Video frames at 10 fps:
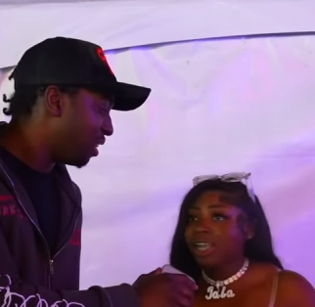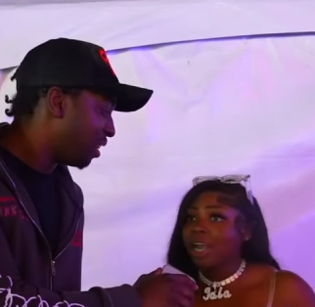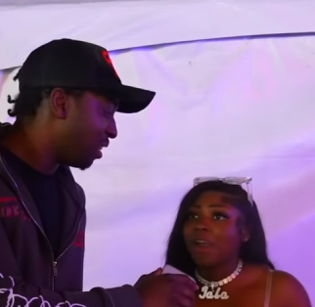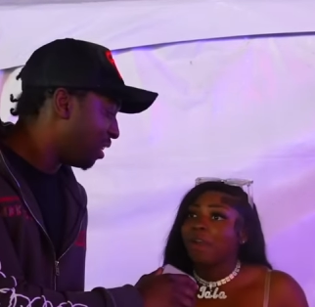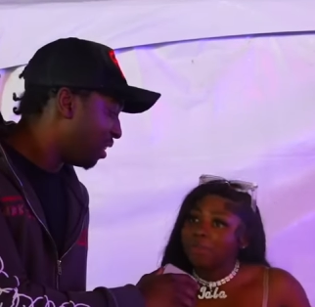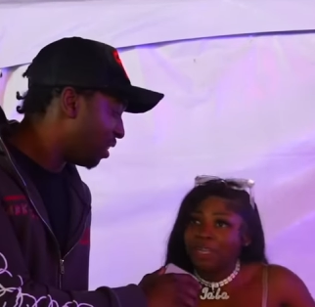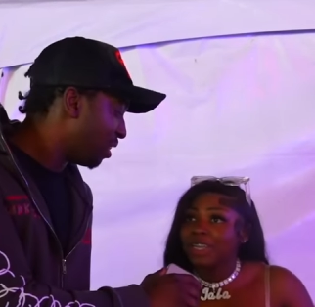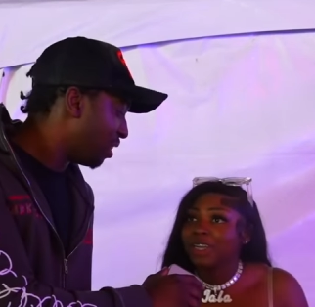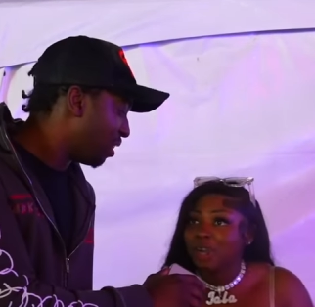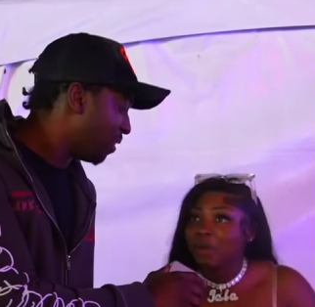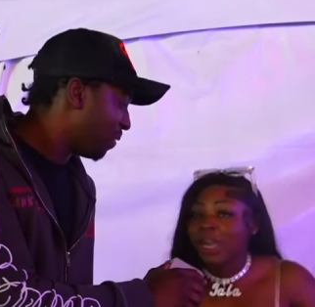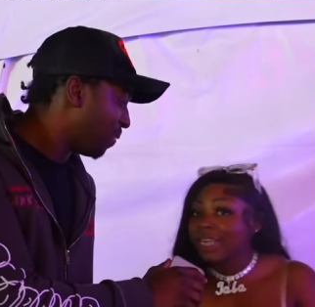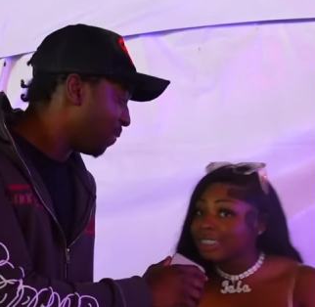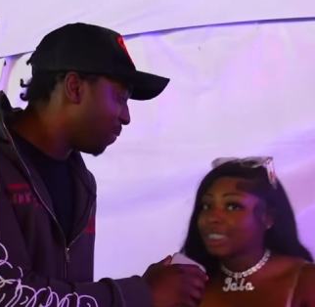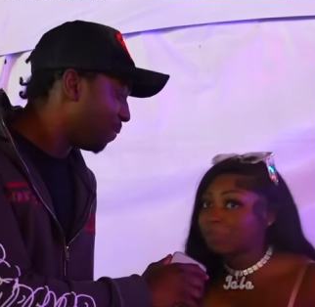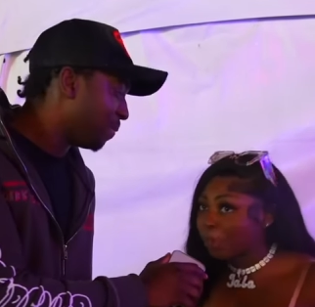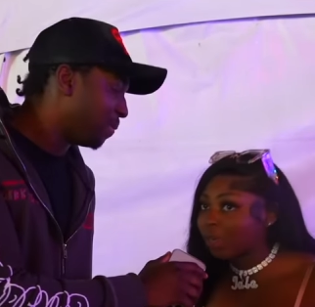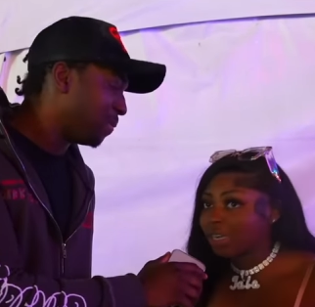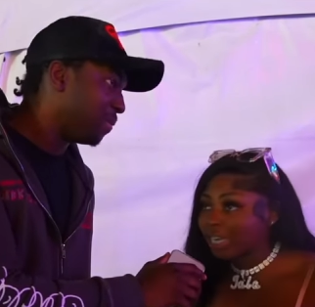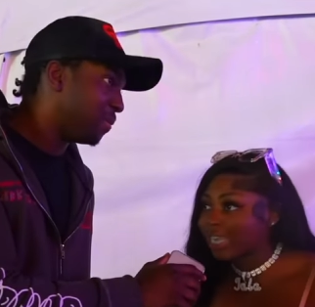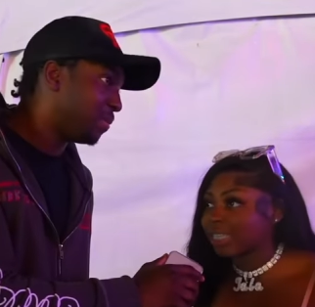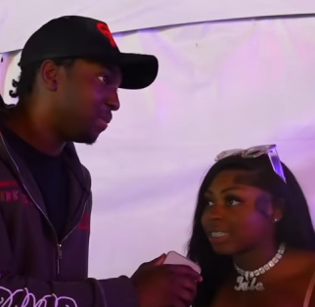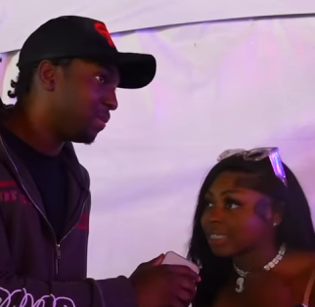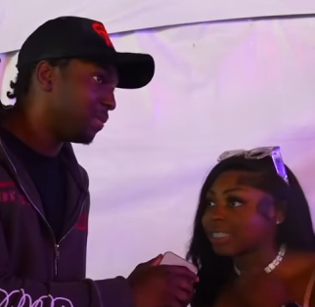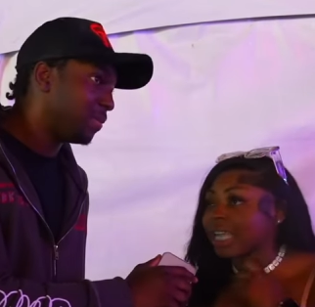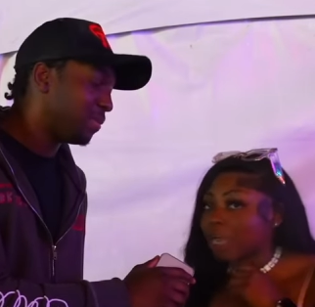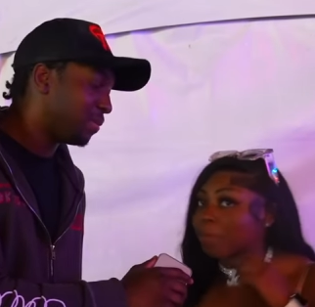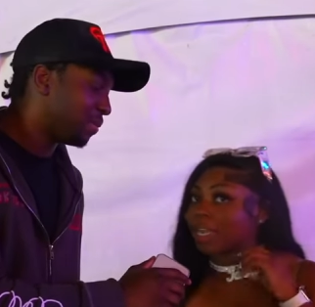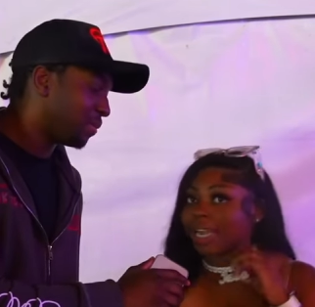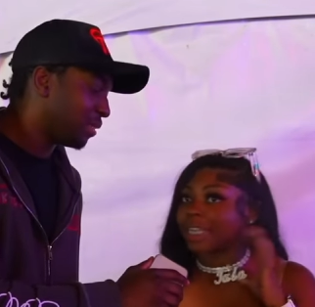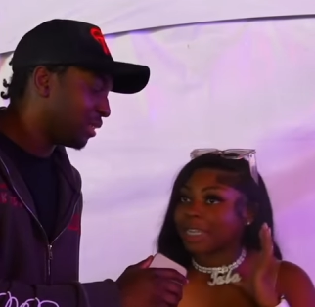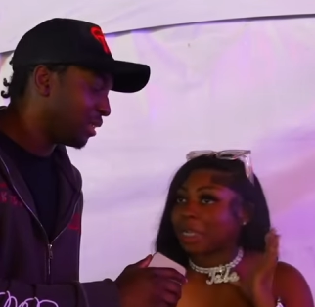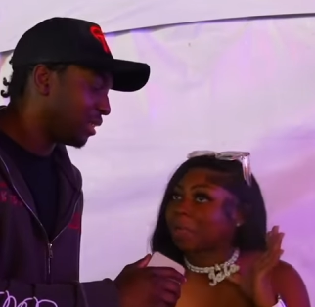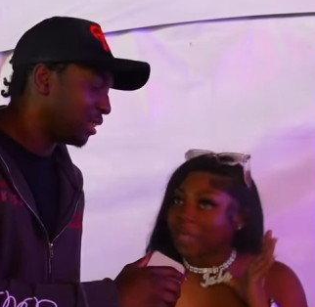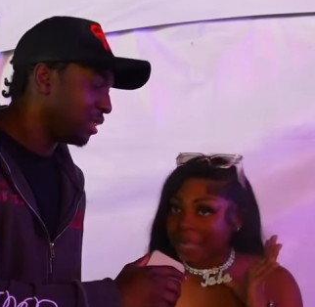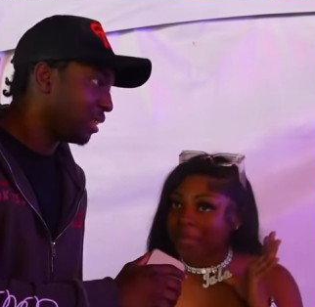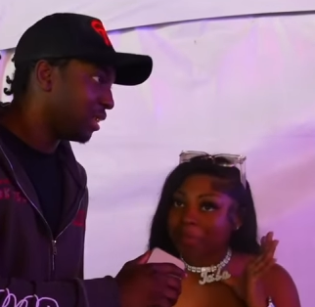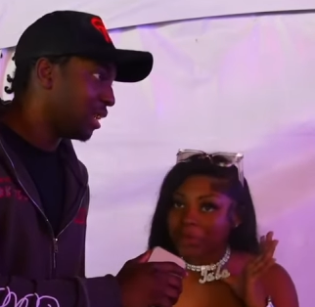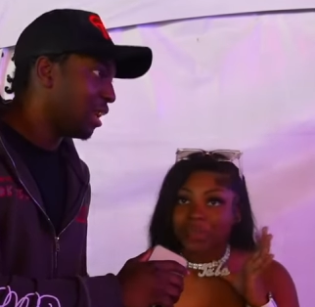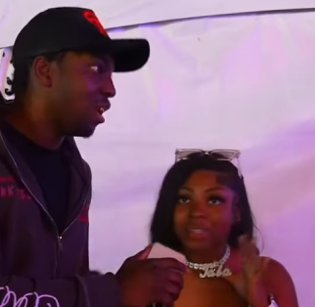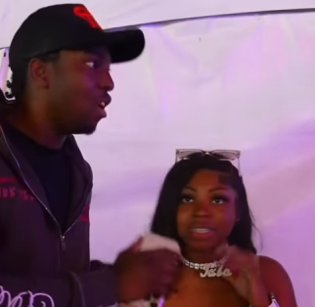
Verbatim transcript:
Speaker 1: I don't fucking know. I just bought the necklace because it got my goddamn name on it.